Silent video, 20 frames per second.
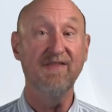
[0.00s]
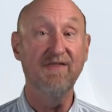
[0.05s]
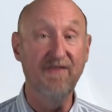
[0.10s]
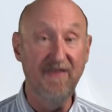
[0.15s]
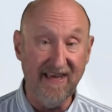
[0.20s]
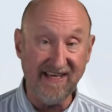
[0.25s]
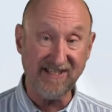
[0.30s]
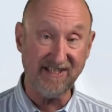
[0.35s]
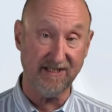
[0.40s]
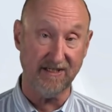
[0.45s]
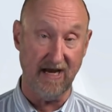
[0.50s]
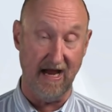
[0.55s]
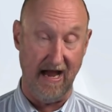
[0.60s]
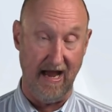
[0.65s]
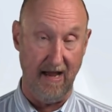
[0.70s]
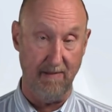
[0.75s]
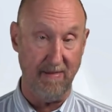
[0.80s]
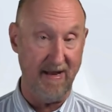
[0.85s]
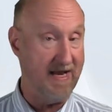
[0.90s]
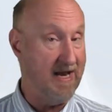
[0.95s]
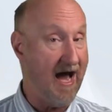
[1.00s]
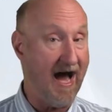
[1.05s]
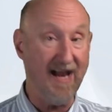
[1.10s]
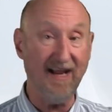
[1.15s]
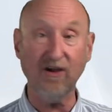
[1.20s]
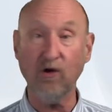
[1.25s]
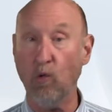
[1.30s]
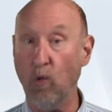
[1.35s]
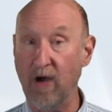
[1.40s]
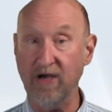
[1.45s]
this time and not
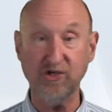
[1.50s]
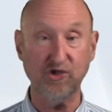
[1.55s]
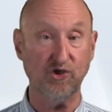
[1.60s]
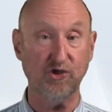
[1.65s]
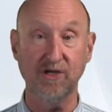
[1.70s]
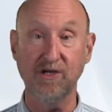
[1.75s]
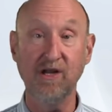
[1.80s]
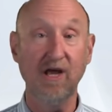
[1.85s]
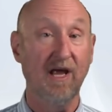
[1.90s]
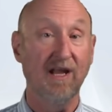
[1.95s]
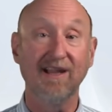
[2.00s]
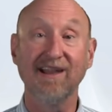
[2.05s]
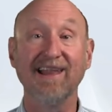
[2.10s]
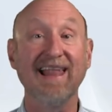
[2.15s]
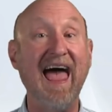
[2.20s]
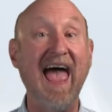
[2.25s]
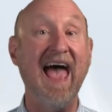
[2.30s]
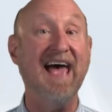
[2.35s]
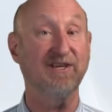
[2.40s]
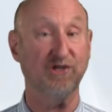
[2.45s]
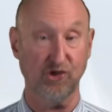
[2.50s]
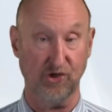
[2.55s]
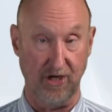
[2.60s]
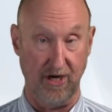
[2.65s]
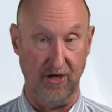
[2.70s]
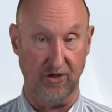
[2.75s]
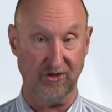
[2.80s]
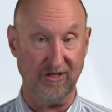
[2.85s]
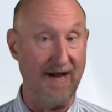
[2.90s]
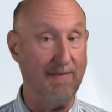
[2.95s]
a question last
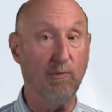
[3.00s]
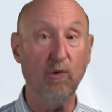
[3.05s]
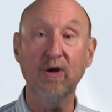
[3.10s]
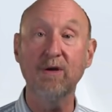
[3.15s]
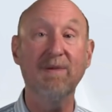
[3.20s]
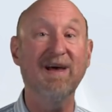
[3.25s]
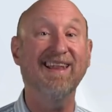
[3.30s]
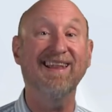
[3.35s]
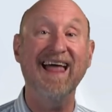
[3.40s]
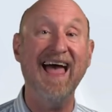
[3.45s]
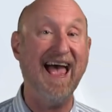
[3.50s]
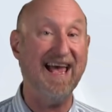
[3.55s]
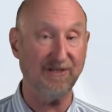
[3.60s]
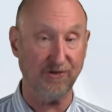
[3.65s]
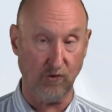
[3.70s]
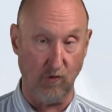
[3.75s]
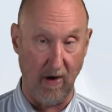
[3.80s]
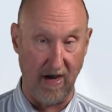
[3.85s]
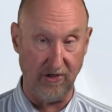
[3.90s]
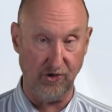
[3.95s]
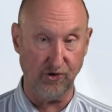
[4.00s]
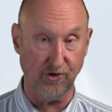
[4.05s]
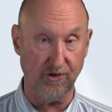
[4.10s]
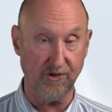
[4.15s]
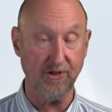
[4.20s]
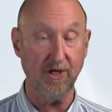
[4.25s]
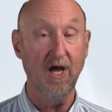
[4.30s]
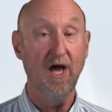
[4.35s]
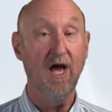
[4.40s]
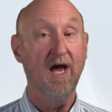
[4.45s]
year. Stop worrying about last
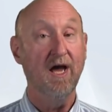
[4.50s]
questions.